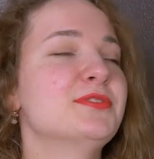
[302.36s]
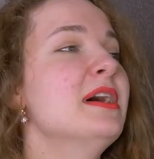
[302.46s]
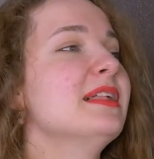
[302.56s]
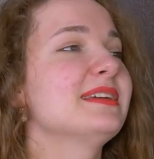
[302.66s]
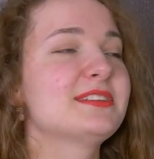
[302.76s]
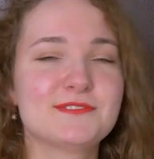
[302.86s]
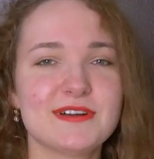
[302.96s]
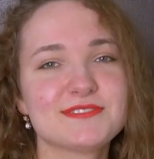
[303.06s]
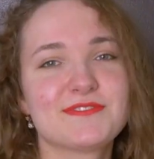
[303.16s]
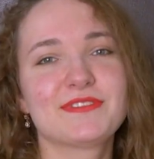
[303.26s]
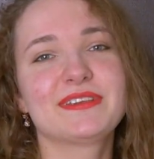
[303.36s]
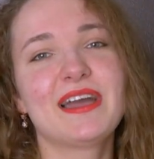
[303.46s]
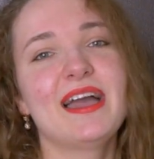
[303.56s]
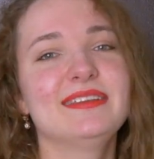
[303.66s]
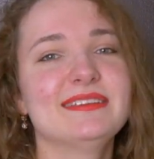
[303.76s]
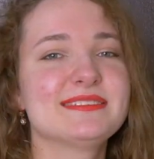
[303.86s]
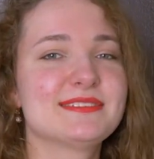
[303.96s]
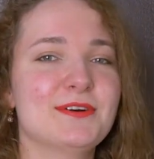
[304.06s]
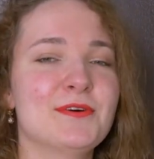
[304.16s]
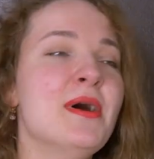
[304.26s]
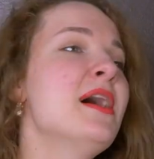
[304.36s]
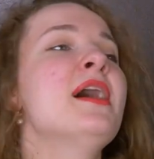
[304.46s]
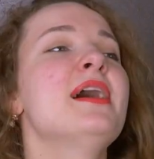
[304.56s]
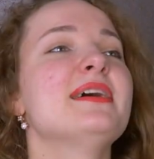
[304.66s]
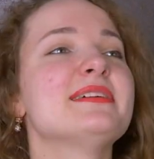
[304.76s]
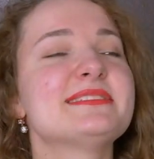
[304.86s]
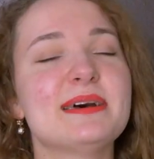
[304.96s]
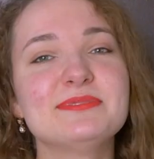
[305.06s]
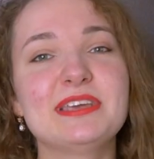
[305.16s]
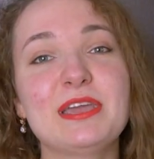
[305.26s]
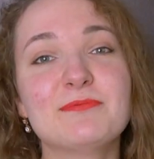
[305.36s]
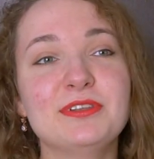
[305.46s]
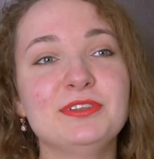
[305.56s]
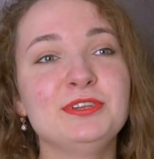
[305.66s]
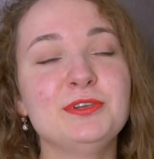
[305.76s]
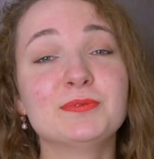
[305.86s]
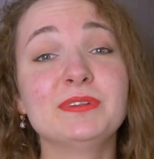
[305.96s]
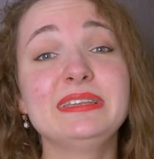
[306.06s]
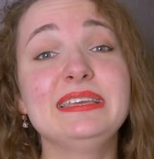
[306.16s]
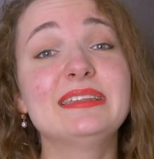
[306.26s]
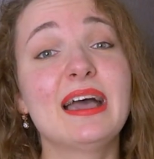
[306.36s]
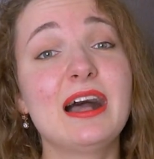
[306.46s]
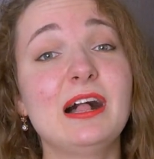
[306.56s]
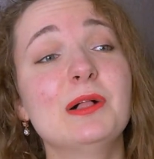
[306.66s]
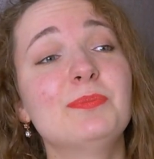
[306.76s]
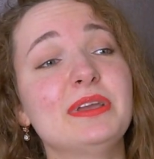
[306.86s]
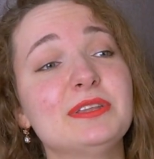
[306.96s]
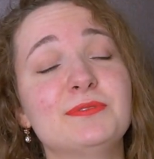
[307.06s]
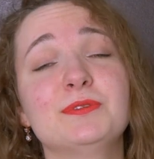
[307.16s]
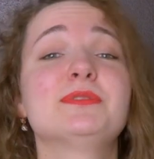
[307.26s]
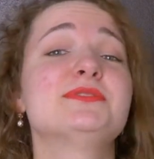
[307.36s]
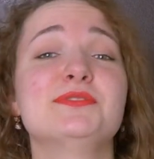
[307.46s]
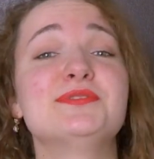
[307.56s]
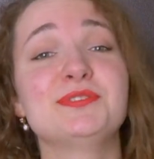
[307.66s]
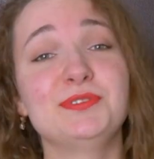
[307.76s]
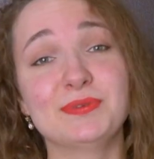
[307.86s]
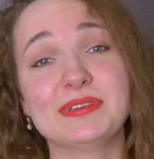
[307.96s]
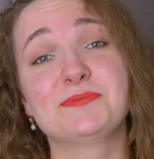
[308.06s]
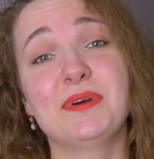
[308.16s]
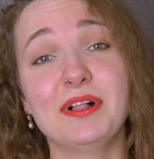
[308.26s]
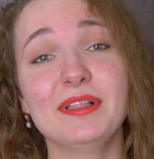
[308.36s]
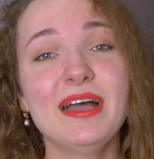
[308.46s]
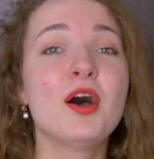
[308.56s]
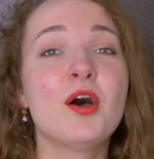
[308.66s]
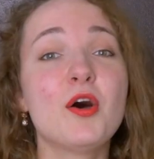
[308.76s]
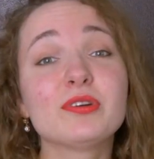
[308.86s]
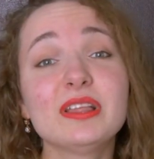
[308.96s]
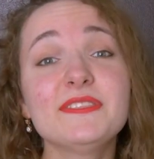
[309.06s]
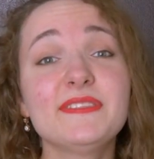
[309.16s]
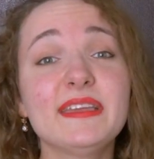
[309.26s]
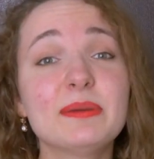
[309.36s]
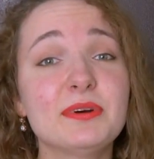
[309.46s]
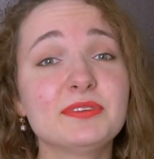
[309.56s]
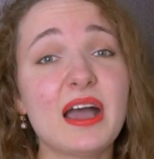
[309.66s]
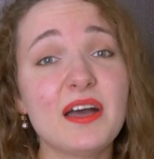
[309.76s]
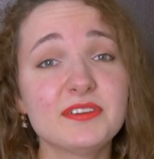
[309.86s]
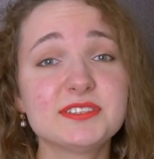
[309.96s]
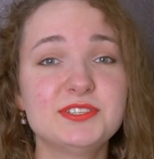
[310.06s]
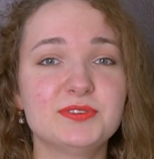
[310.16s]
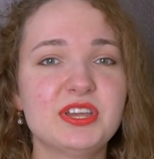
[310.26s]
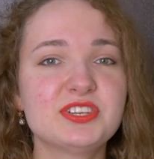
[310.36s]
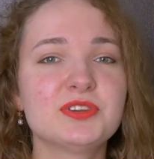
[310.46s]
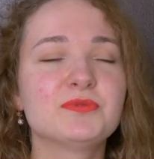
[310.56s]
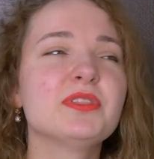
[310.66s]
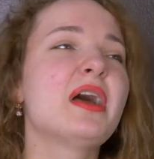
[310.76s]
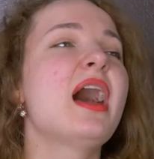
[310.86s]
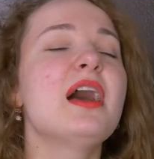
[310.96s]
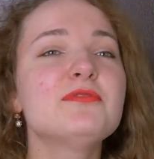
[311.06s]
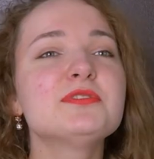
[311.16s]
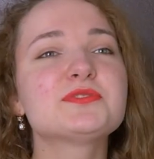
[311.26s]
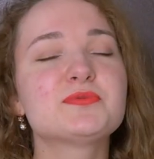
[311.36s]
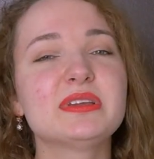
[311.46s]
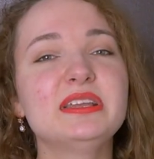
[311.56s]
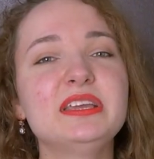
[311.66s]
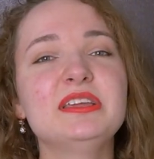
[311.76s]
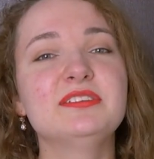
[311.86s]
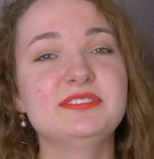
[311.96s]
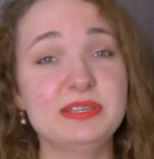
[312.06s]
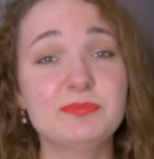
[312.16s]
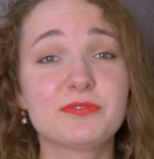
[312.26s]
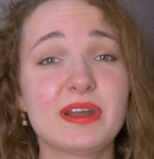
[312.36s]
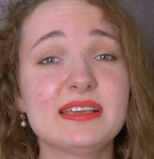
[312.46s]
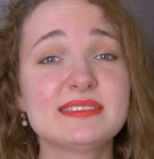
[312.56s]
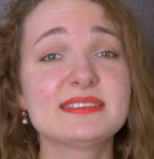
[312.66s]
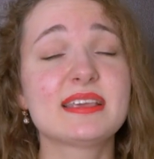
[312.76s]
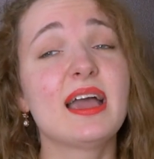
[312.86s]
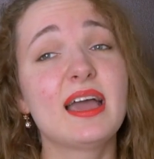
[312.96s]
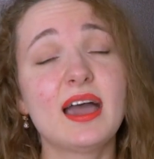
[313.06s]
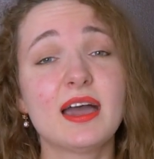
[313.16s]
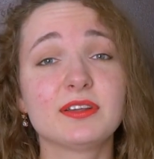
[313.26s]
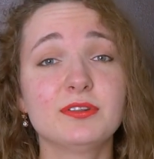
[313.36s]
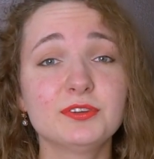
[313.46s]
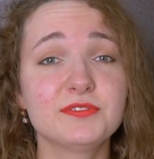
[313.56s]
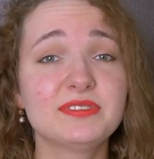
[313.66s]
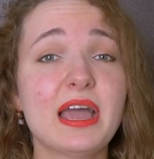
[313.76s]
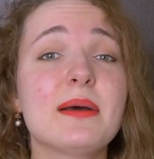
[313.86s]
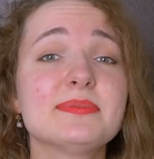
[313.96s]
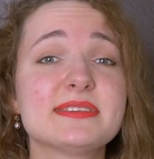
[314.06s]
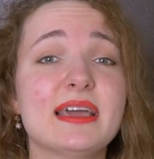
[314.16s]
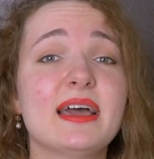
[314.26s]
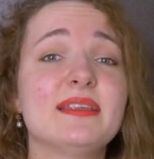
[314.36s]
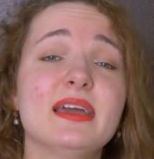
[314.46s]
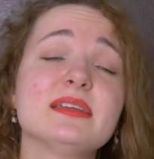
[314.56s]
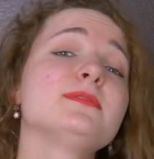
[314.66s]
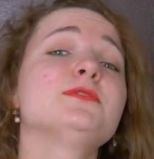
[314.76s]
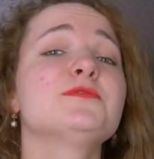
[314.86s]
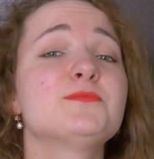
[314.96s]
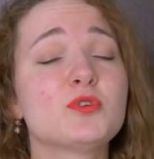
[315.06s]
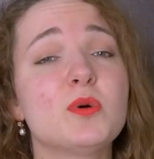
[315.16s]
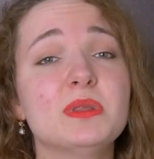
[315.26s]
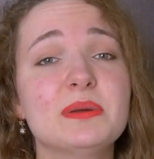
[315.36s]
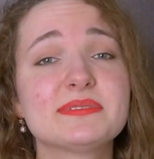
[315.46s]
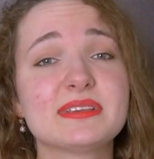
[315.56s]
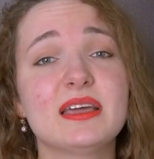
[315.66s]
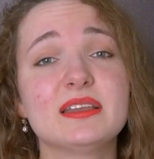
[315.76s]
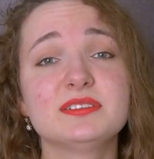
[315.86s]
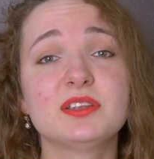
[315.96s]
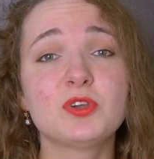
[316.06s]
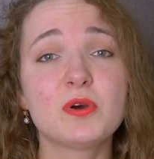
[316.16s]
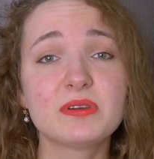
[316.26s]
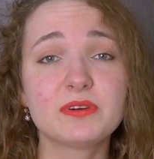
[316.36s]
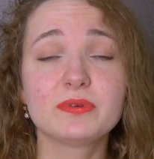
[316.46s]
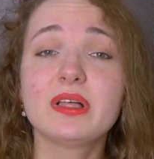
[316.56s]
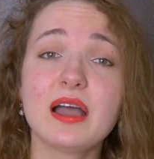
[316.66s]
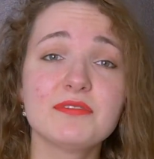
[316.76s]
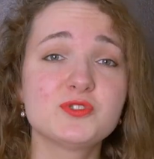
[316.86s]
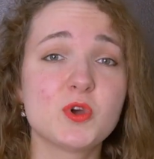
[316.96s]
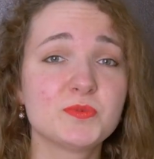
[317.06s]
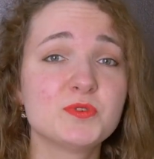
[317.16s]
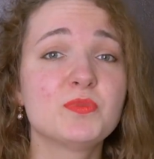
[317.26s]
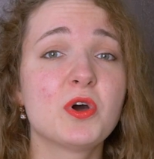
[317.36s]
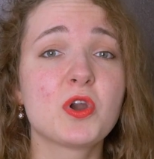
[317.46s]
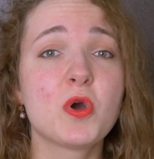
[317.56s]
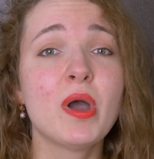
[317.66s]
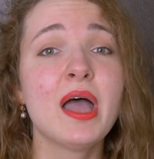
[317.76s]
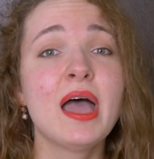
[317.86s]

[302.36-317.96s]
to like transfer the kindness, so someday when you will need help, it will return to you as well. Or let's think about other situation. When I was really in a deep crisis, I had a lot of debts and I had a lot of problems and I didn't know if I will have a job tomorrow.